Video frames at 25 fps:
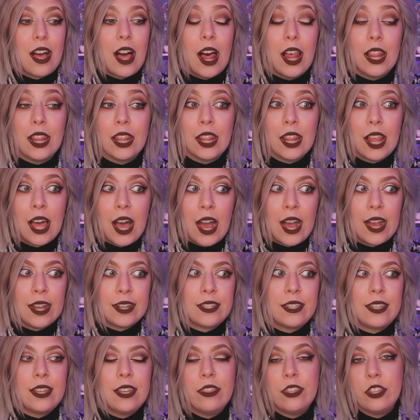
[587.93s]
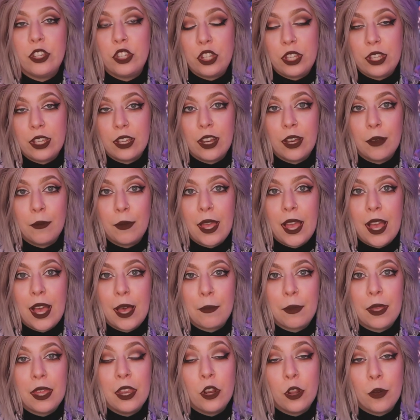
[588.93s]
a lot in the G Hub
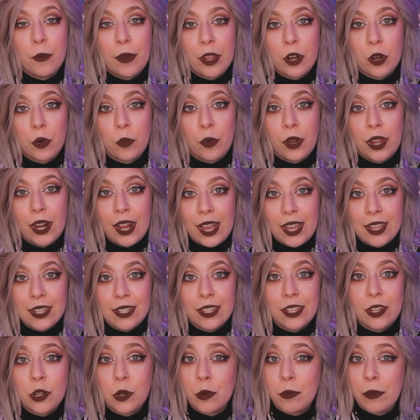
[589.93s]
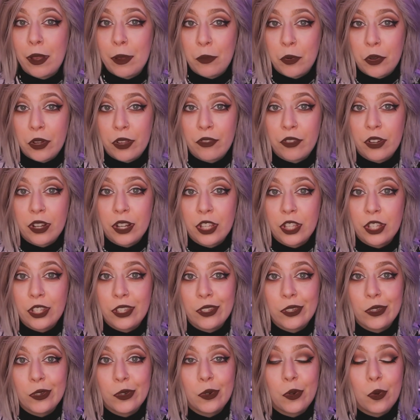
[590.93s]
app, and no matter what I did or my boyfriend could
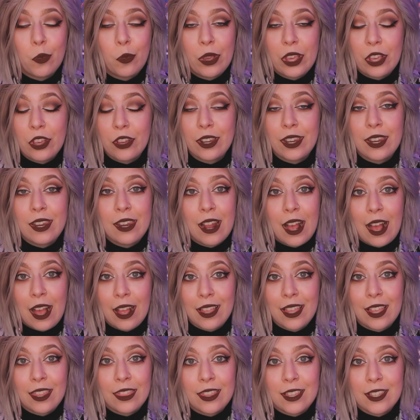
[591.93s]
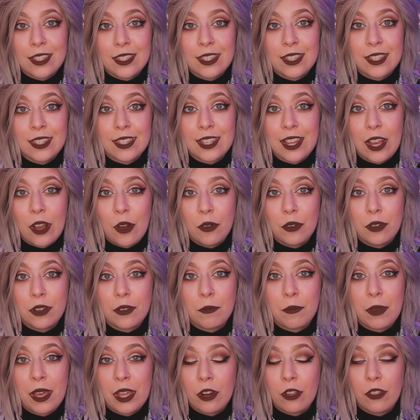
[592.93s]
do, we could not get this to
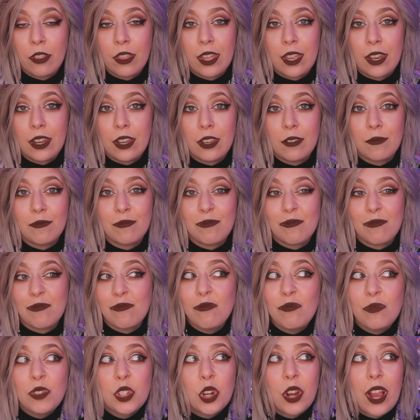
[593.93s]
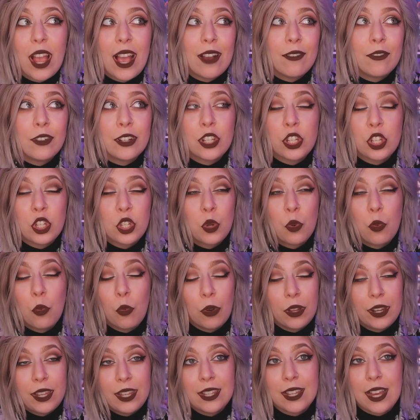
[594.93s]
sound better than your average
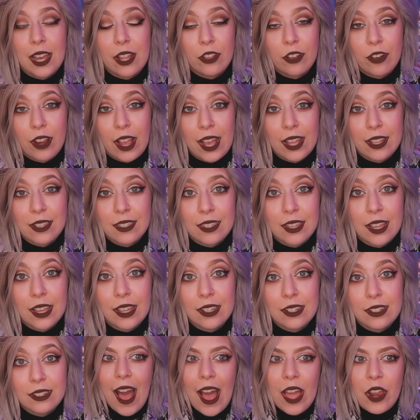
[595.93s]
$20 headset.